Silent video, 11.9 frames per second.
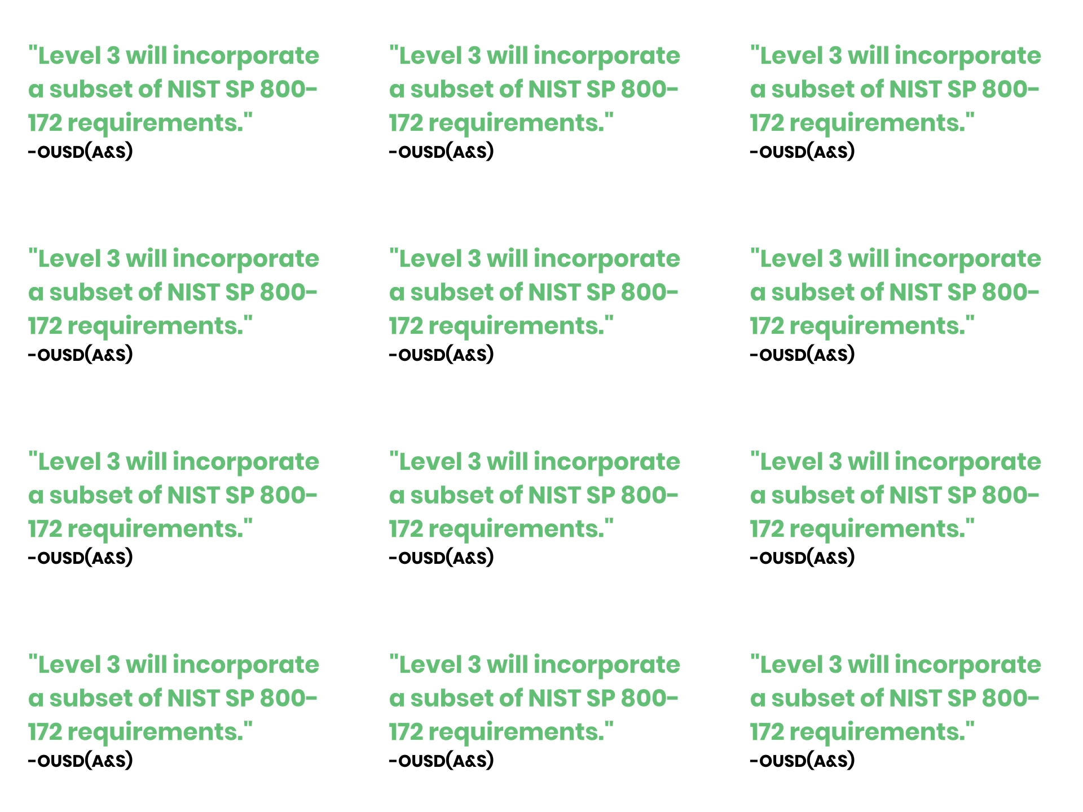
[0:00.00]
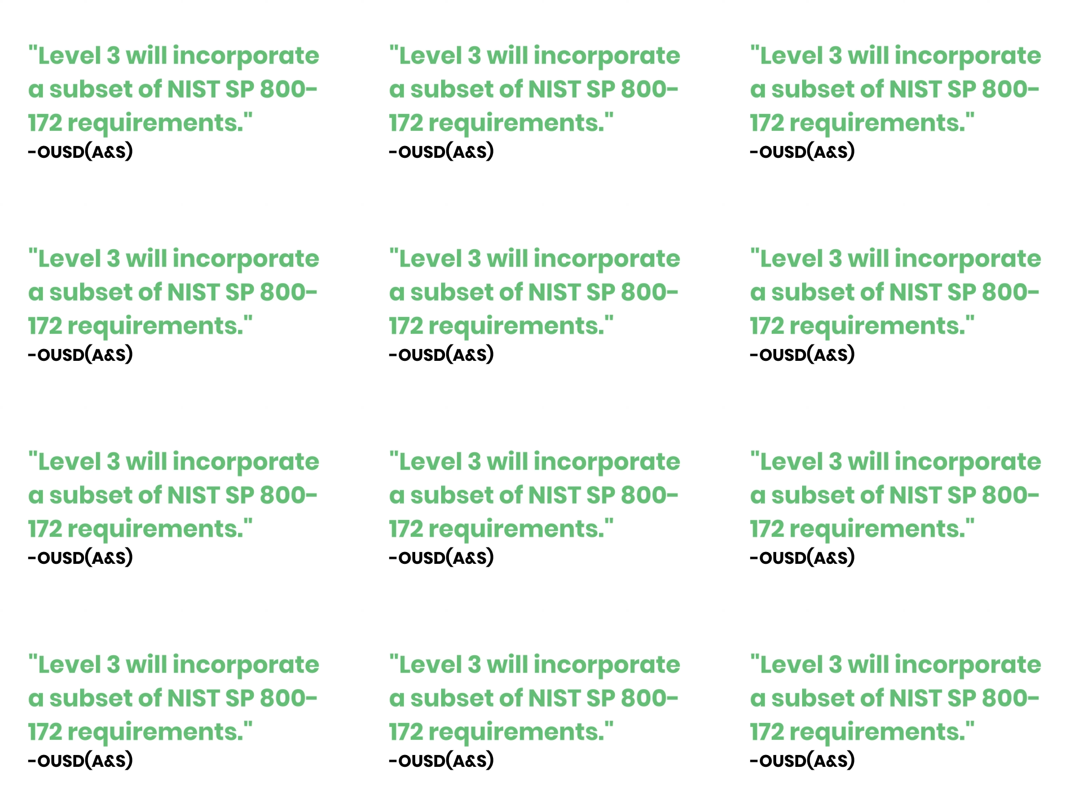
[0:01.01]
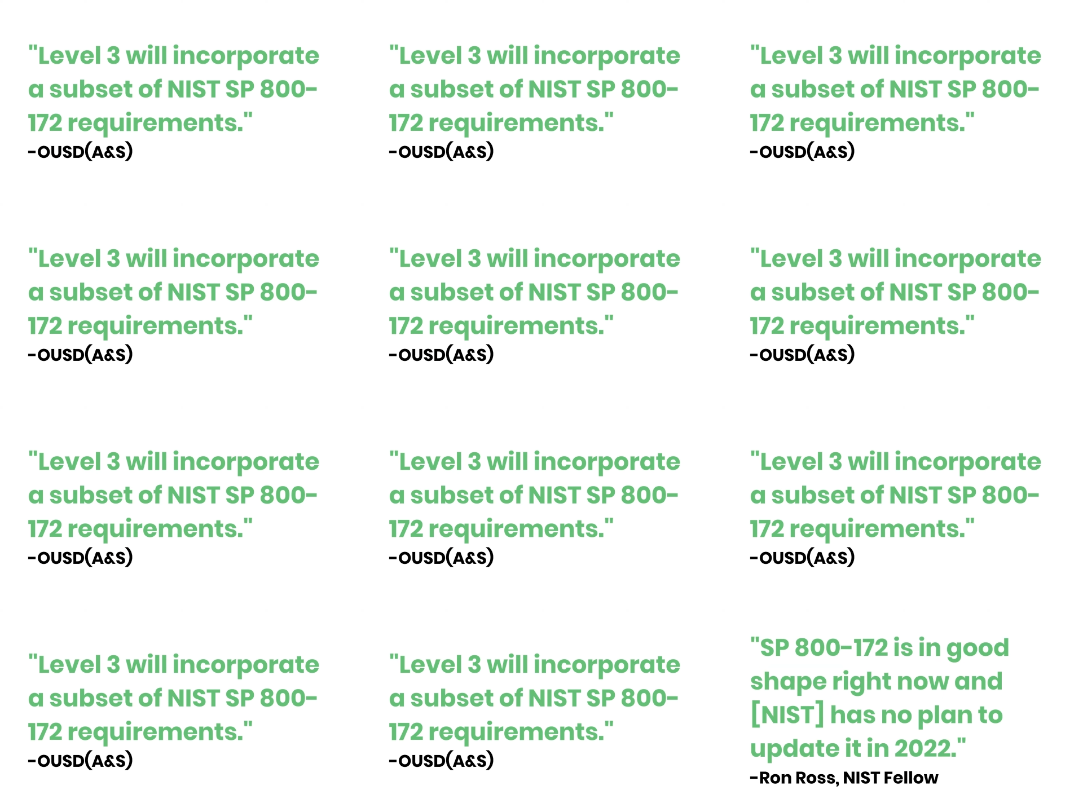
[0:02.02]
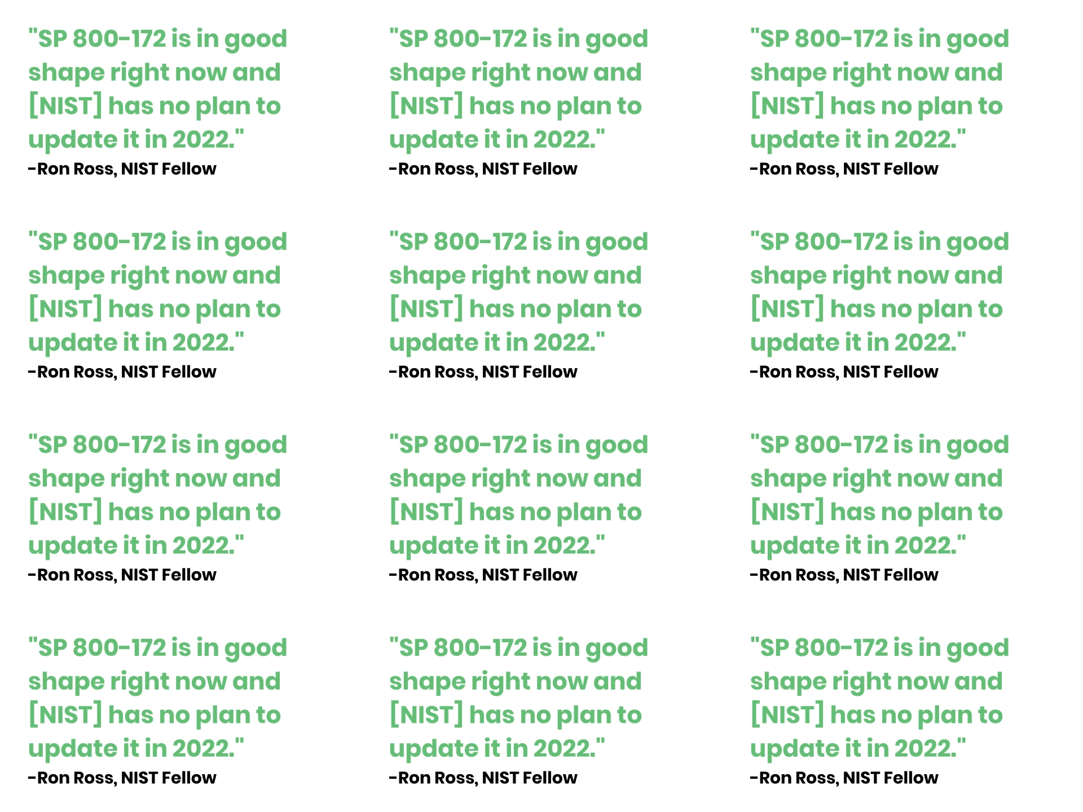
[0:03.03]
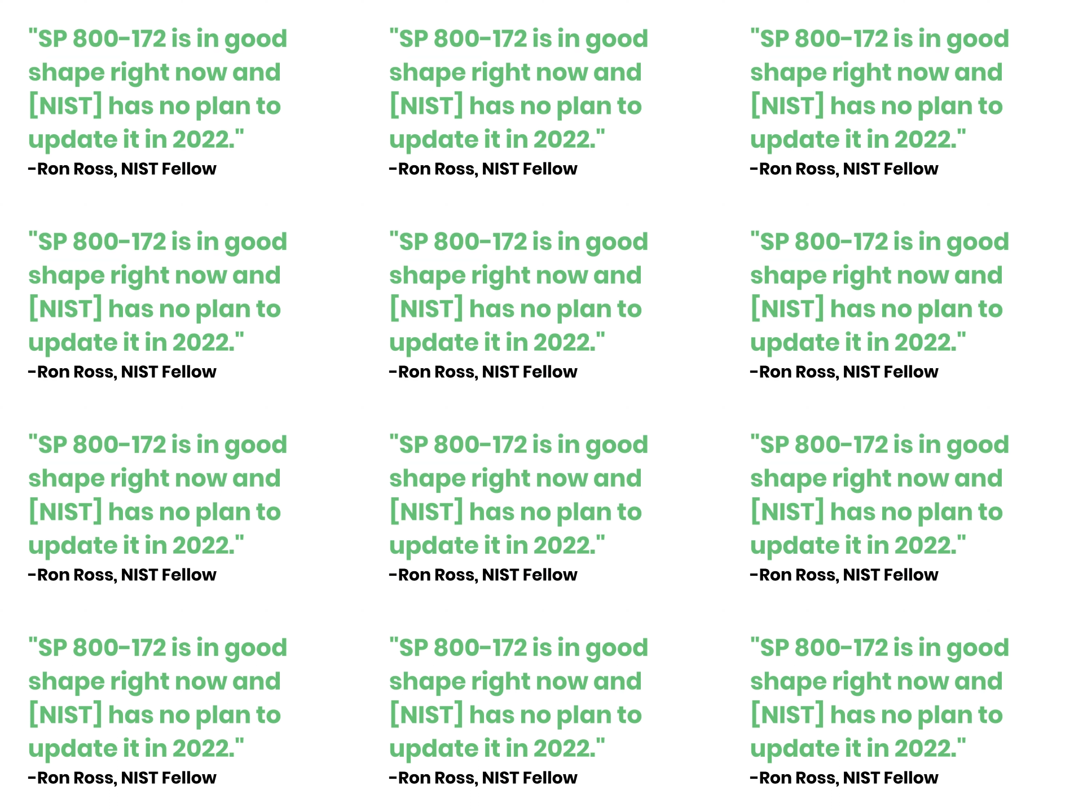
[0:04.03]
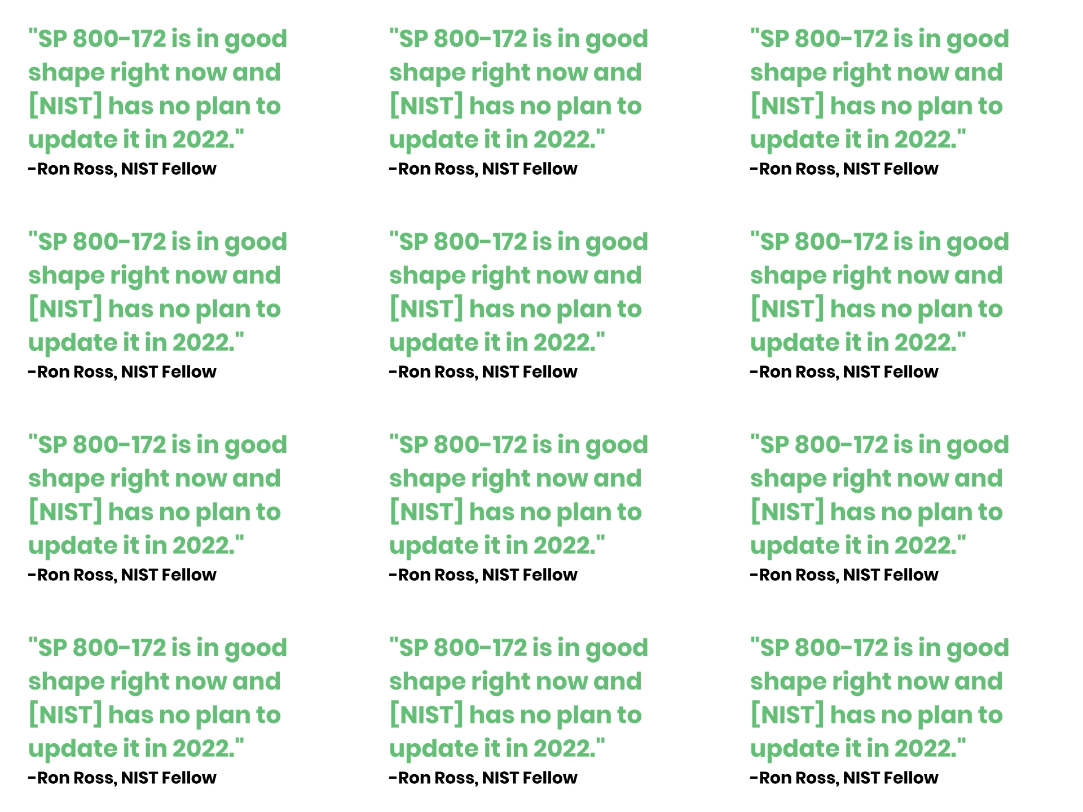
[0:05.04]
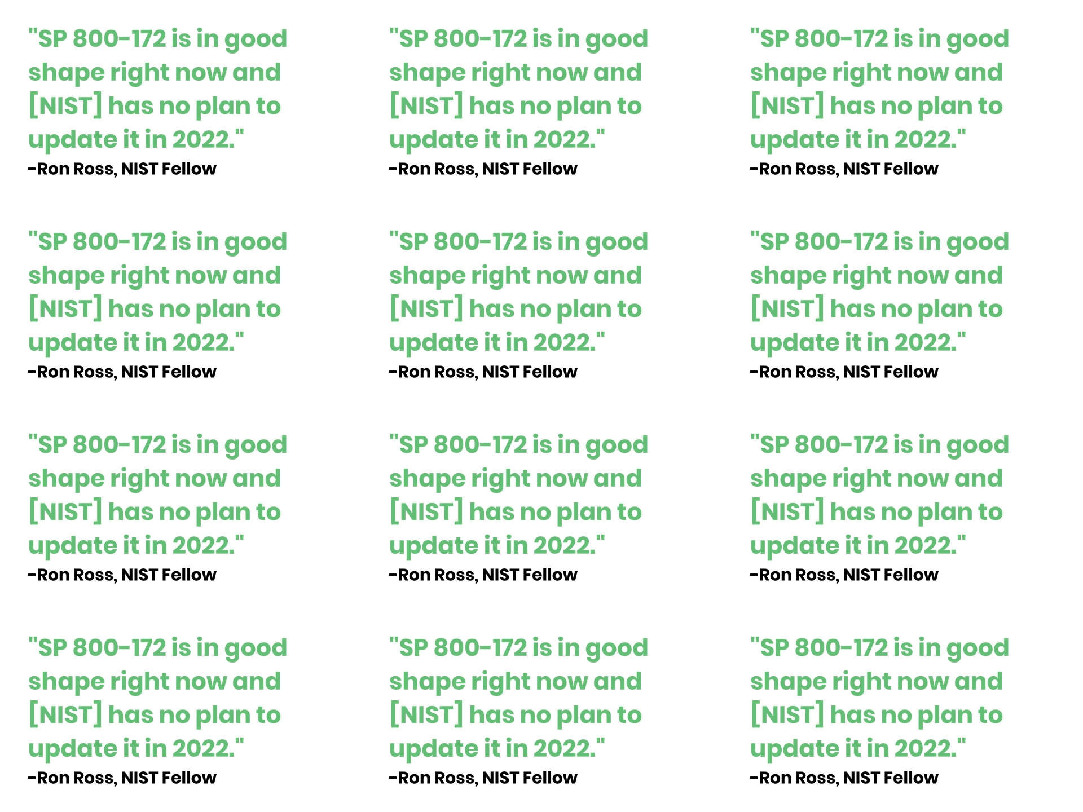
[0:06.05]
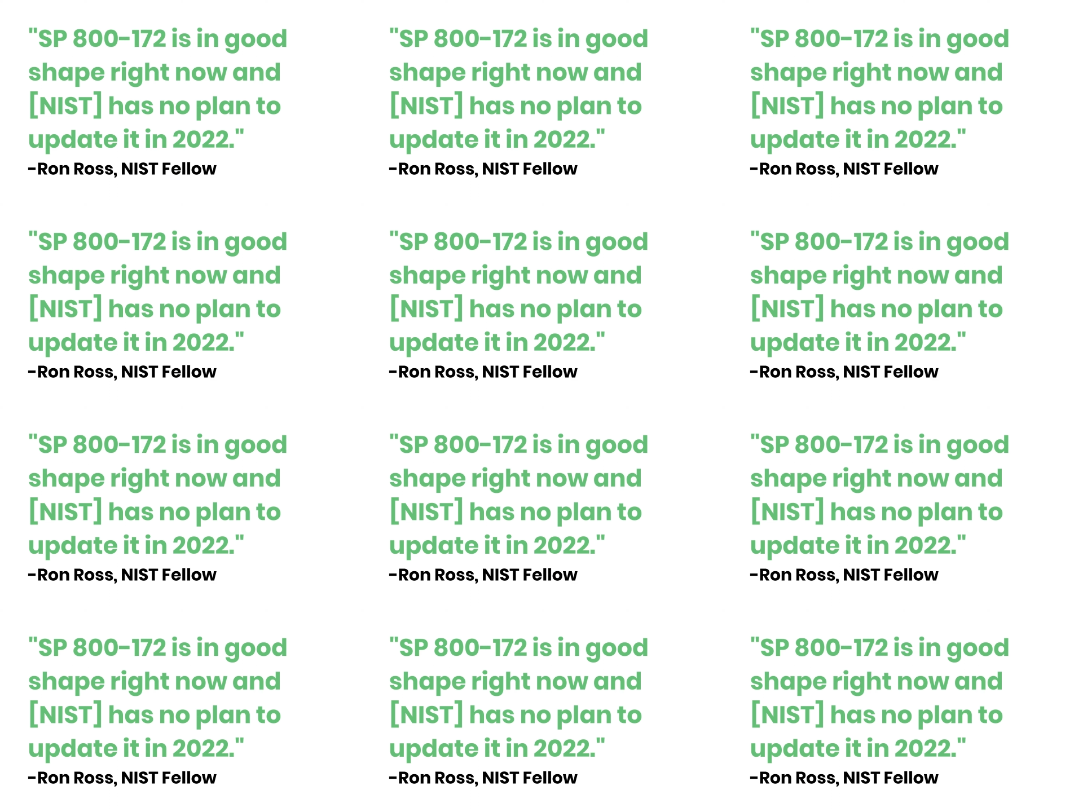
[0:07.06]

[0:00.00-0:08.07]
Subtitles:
No face is visible, so there are no lips to read.